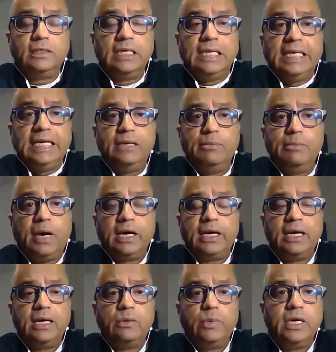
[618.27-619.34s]
the lead
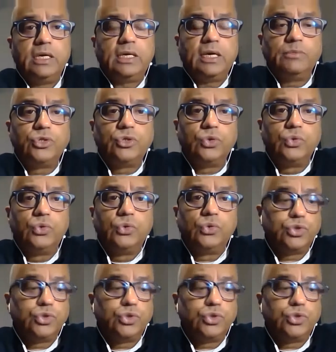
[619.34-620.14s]
market when it comes to